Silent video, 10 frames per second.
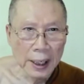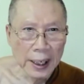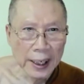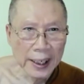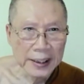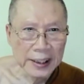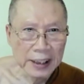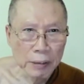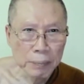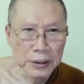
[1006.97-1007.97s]
I had
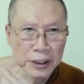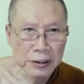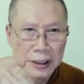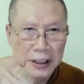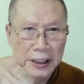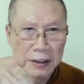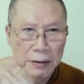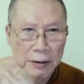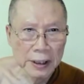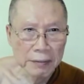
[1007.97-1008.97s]
an opportunity
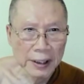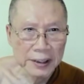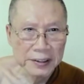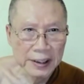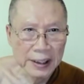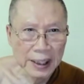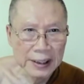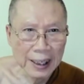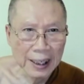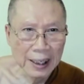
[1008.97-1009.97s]
to live as an
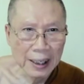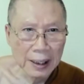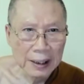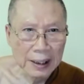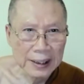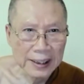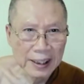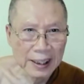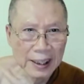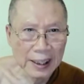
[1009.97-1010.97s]

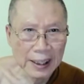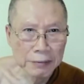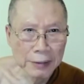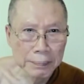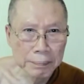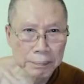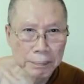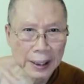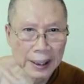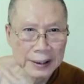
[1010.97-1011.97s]
anakalika at Wat
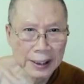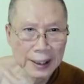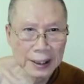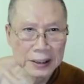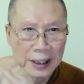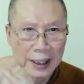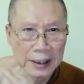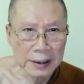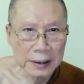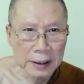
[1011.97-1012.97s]

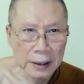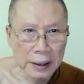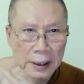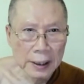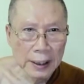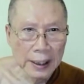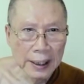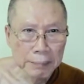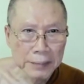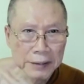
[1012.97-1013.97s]
Yannasangwararam
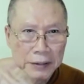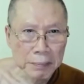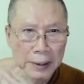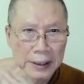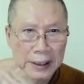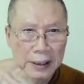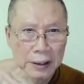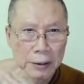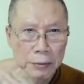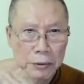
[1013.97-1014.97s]
and met with
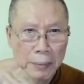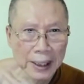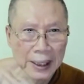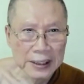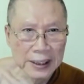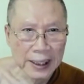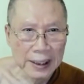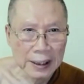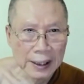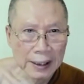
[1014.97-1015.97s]
many Kuba
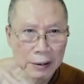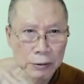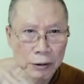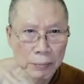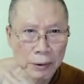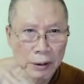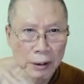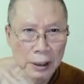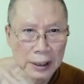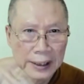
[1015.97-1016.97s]
Ajahn like Luang
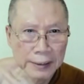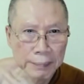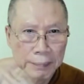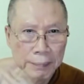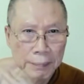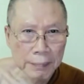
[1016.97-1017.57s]
Po Niam,